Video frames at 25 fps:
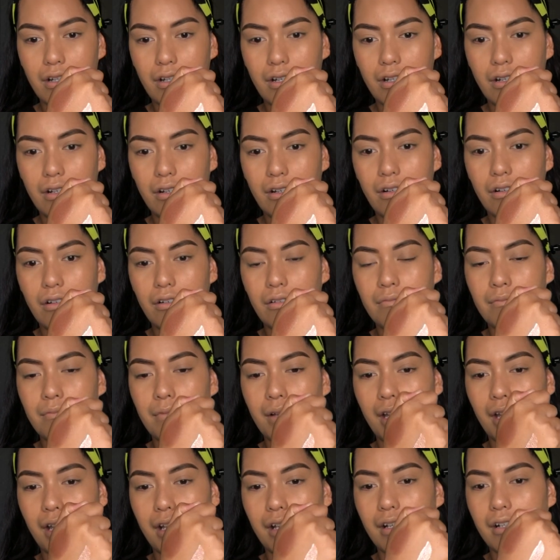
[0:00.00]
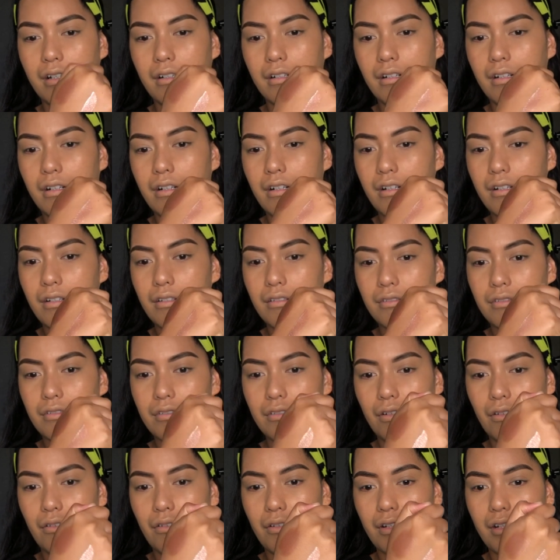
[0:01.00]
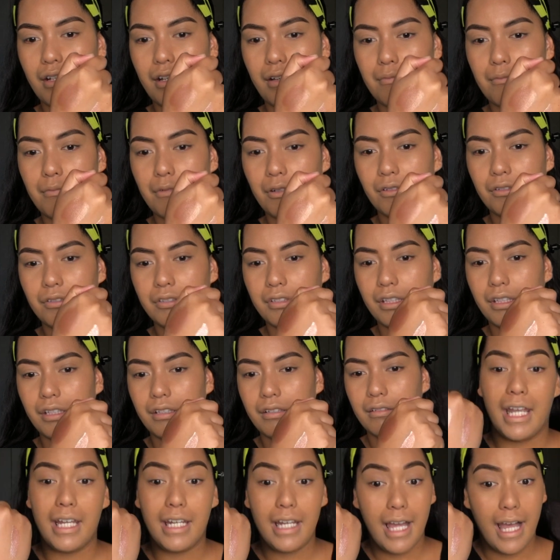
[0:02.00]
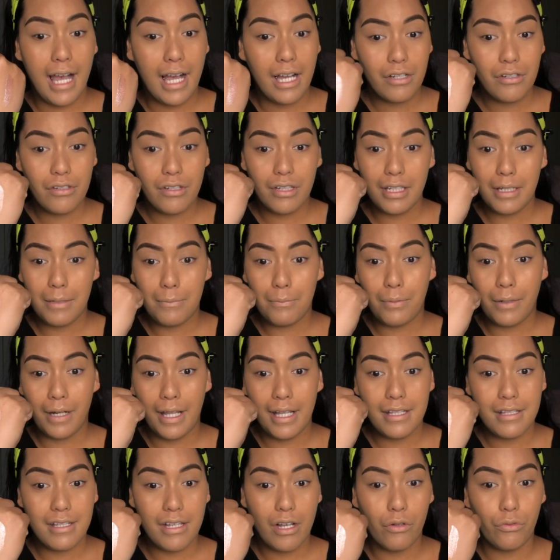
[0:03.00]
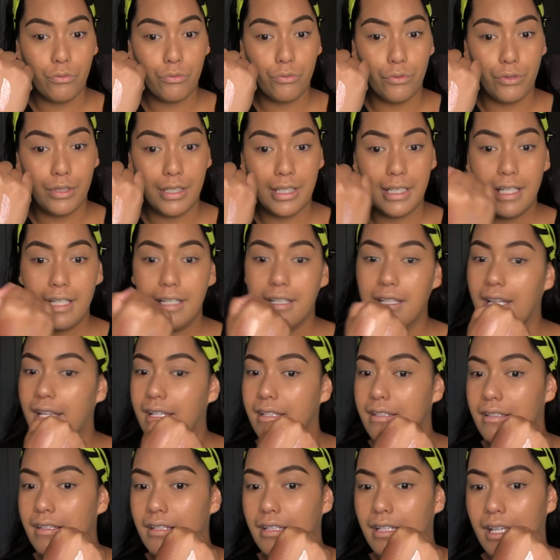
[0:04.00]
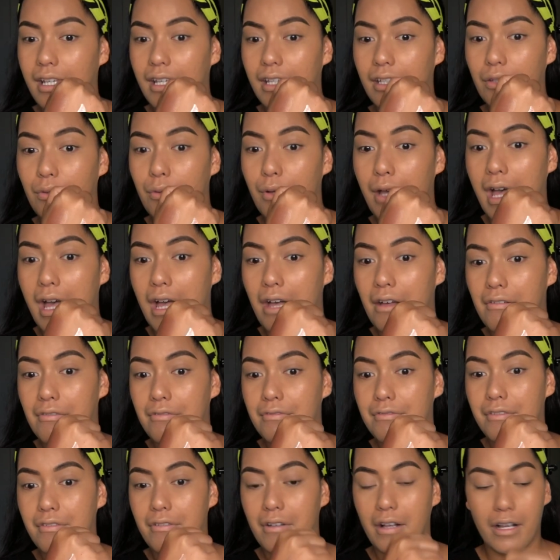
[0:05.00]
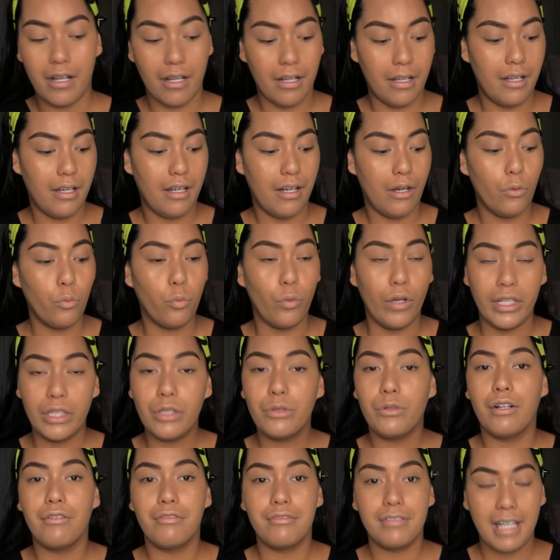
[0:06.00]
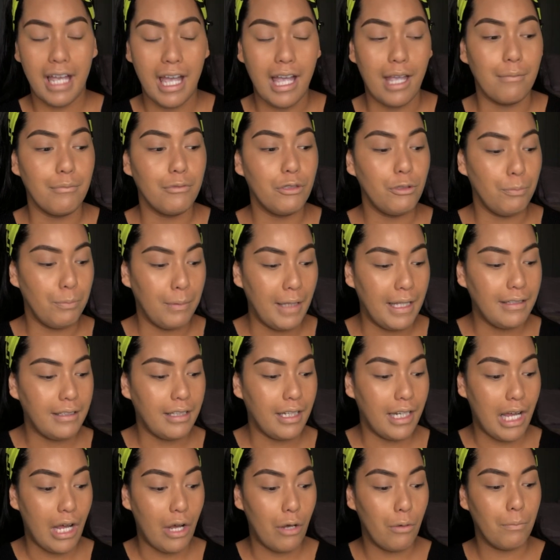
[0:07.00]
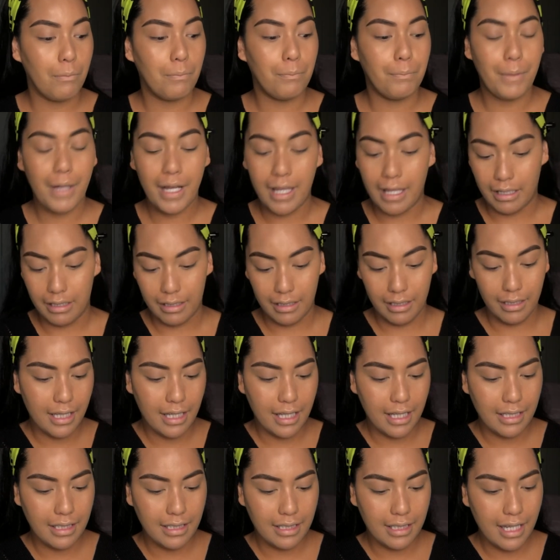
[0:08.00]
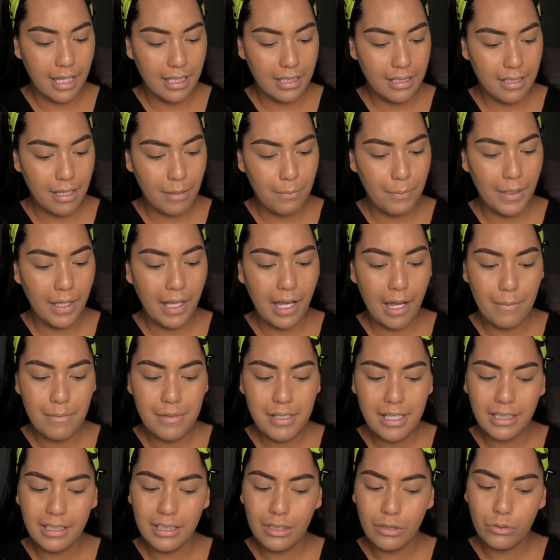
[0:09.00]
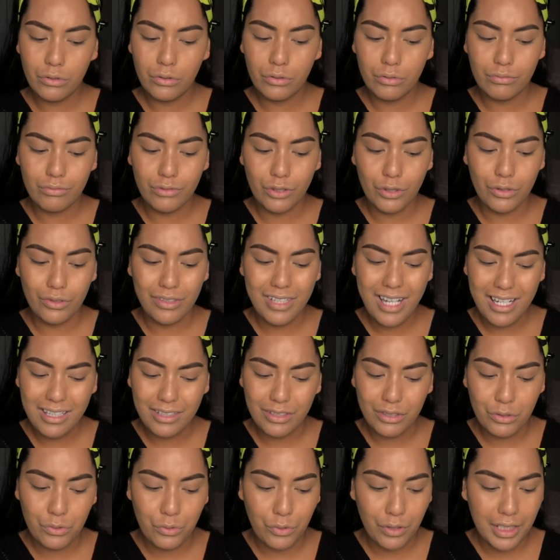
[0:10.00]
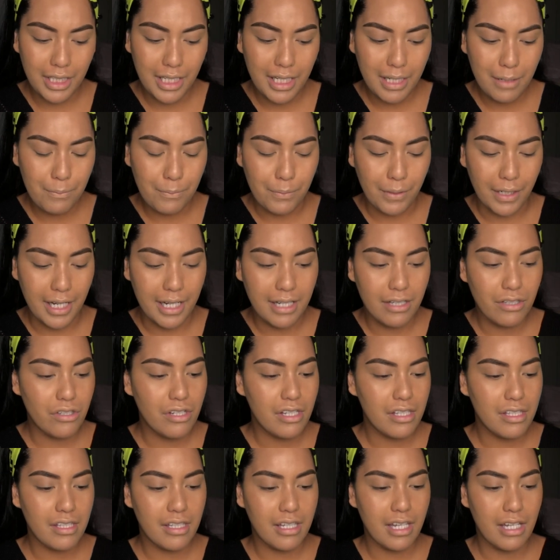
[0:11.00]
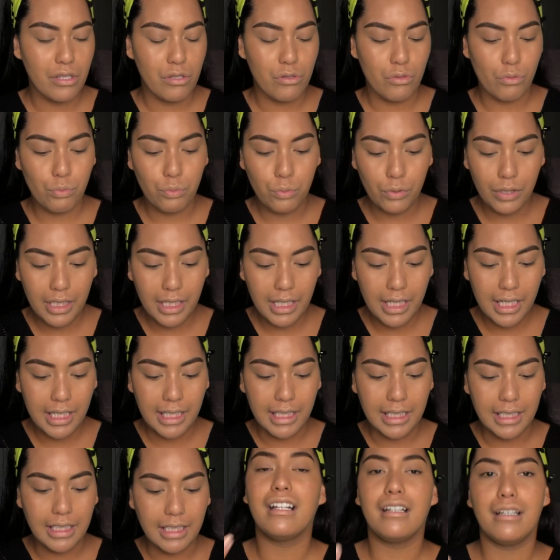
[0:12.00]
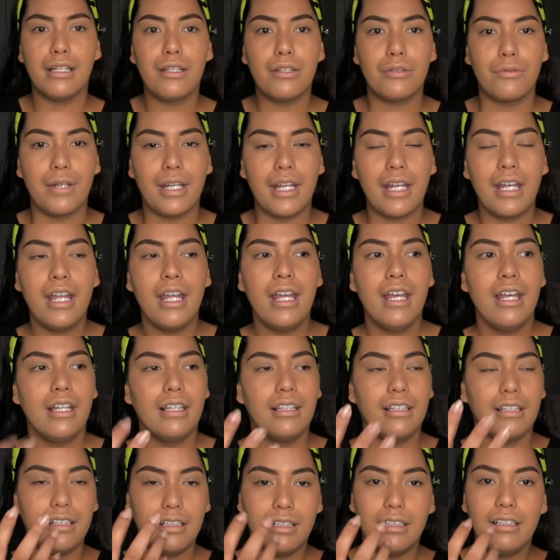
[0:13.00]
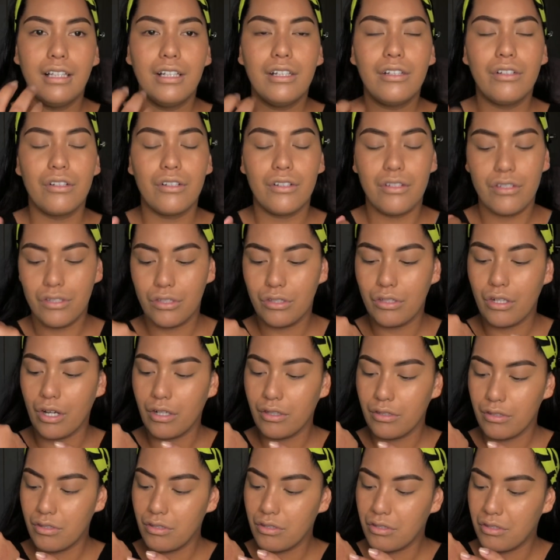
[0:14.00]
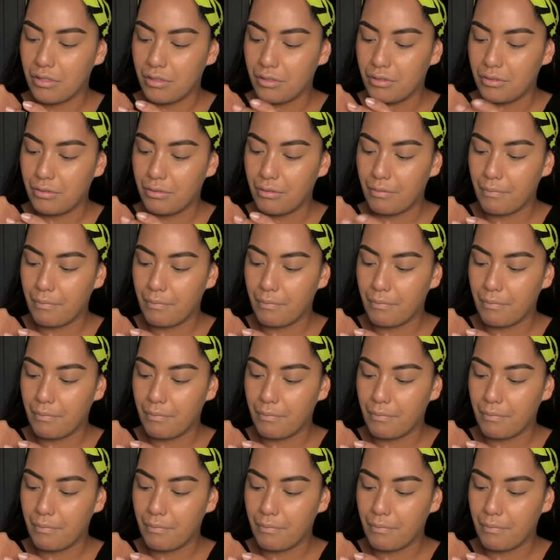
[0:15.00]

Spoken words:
Oh my gosh, Lord have mercy. It actually blends out really nicely. You have a window of time to blend it out, but it becomes a little, not gritty, but it just gets really glittery. The glitter starts to